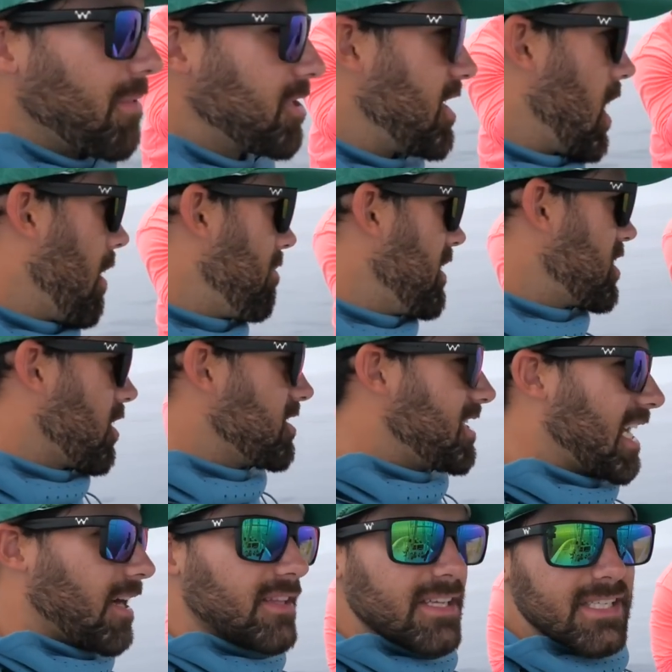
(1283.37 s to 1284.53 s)
to the channel, be sure to
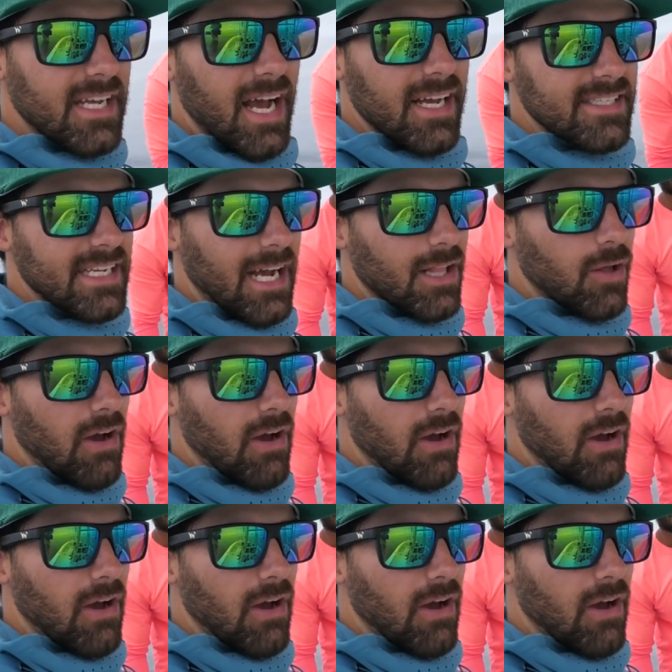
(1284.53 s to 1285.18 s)
check out these guys down below.